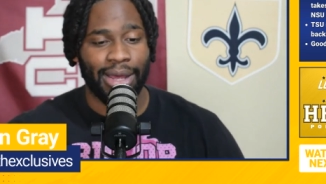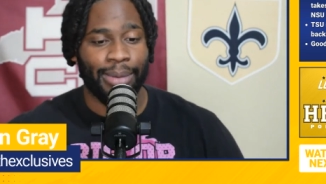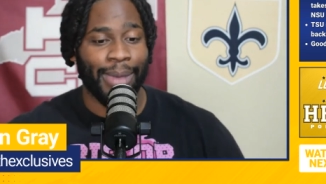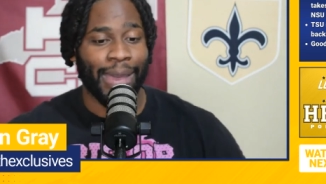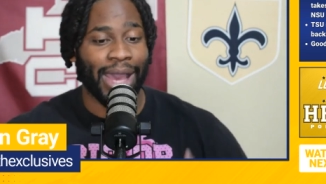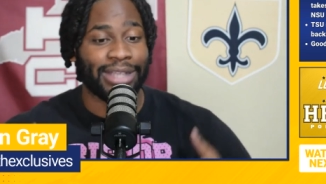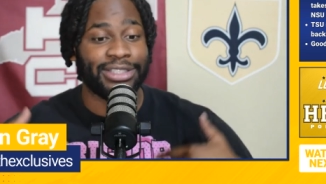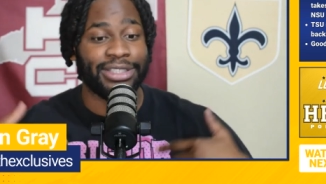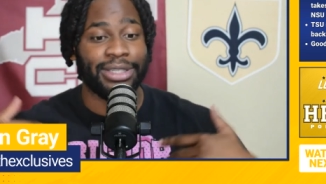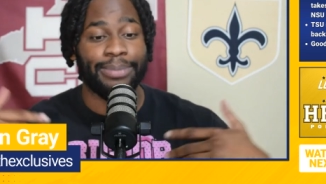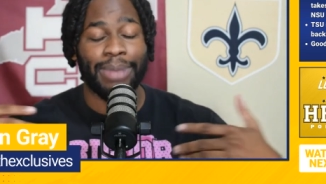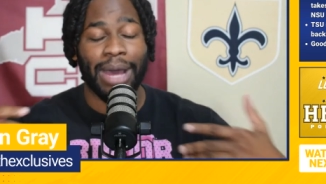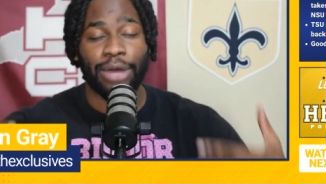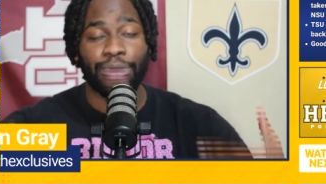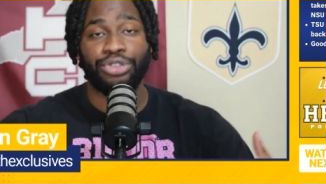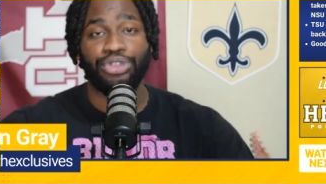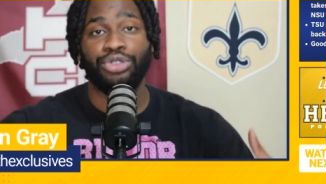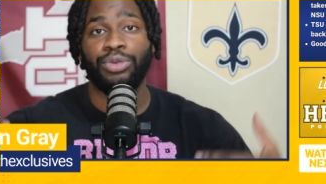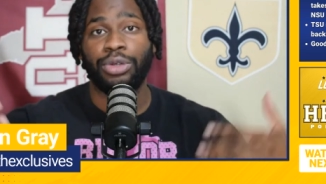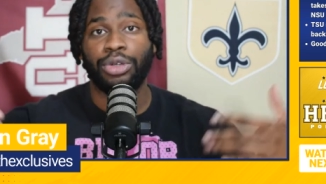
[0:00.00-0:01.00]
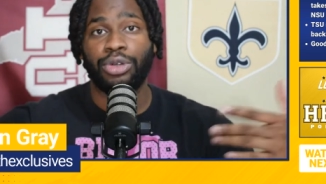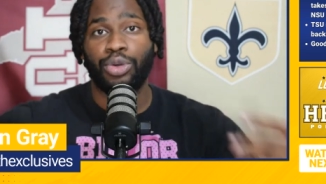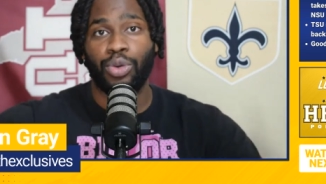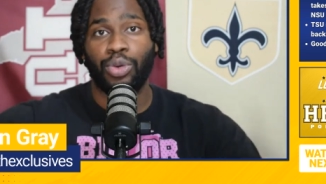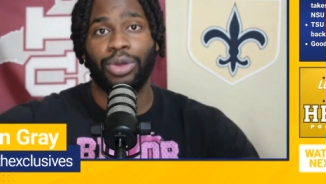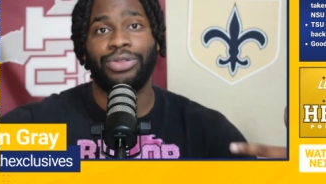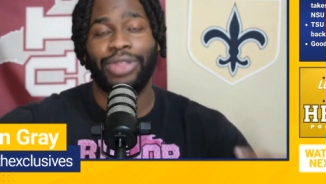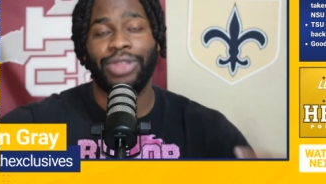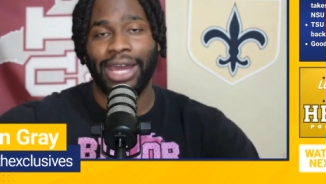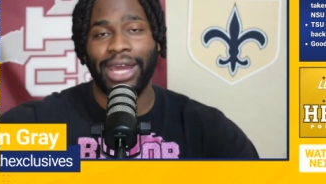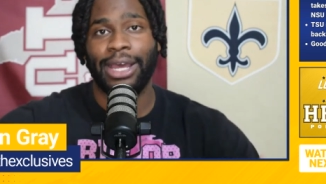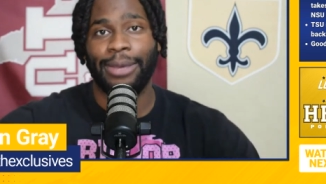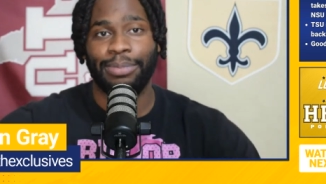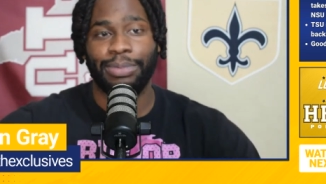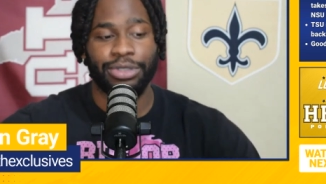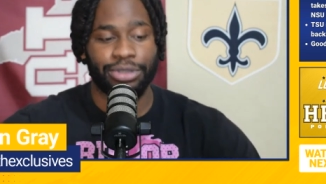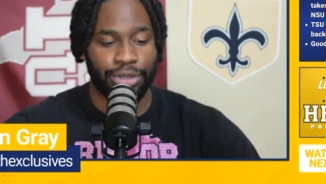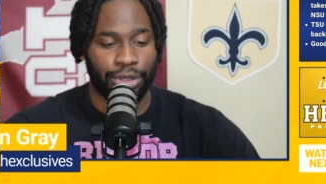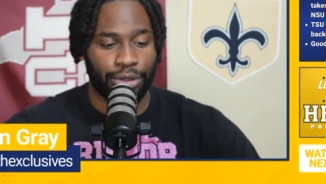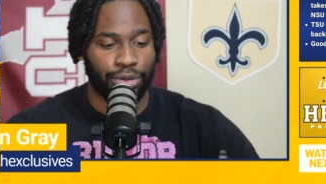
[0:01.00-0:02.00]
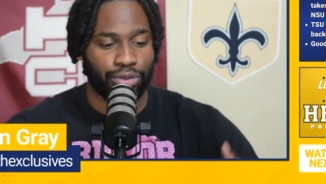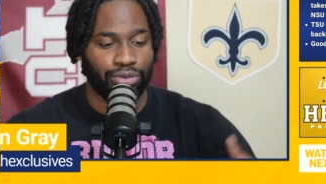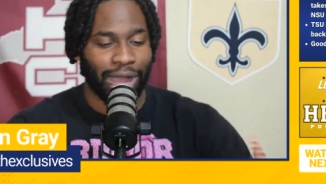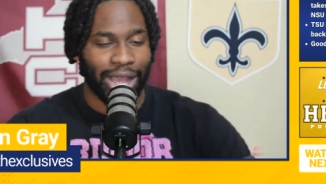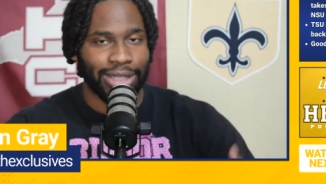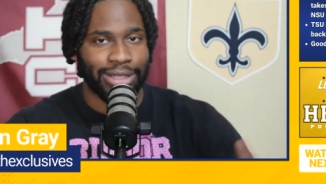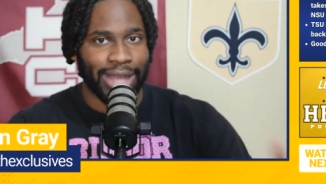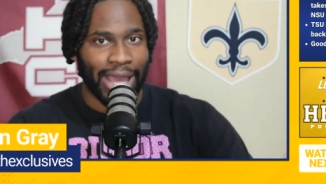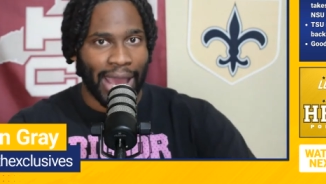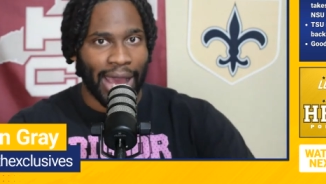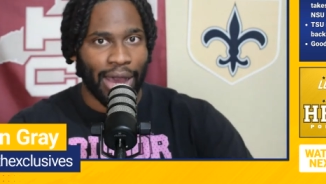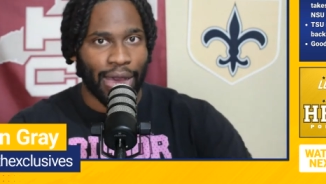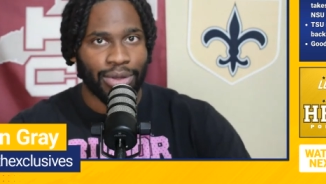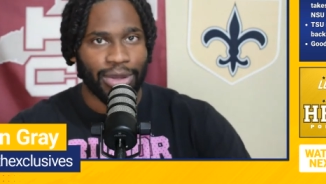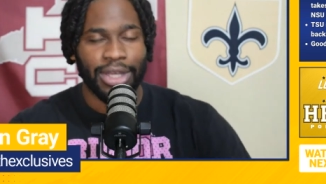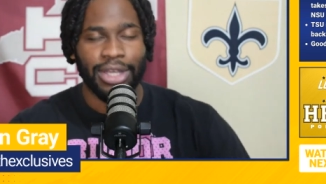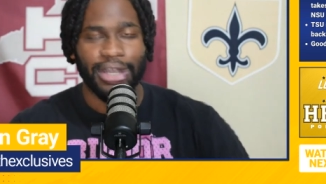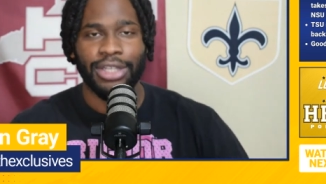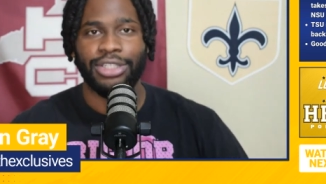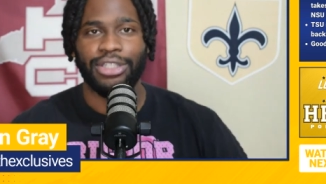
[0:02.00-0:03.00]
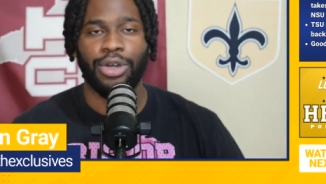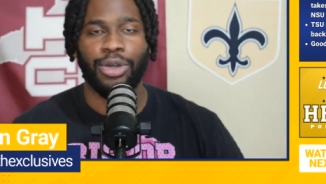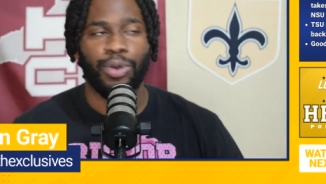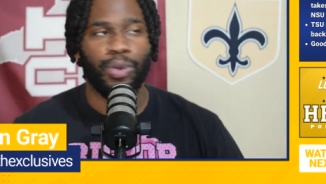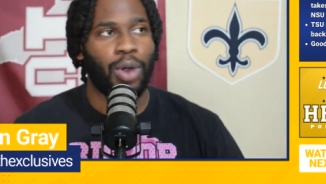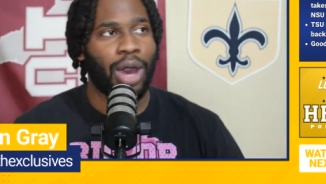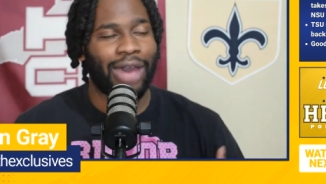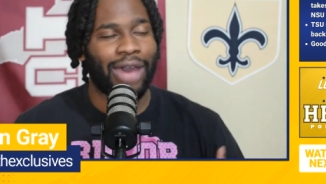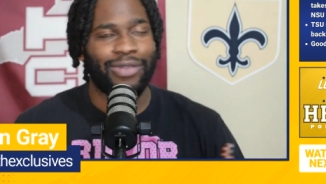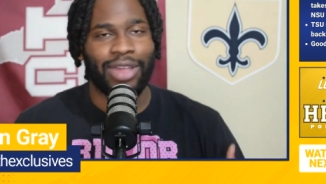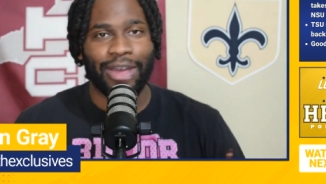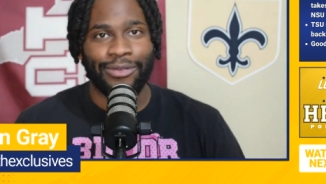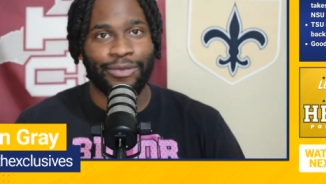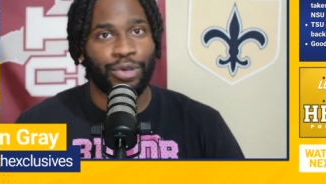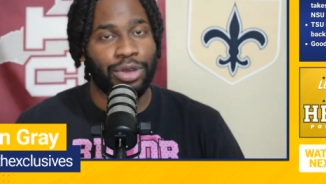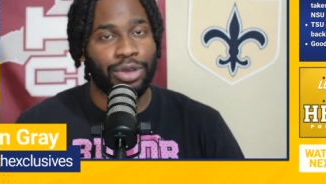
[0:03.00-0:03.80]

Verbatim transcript: I'm actually about to record that episode right now. So we'll have that for you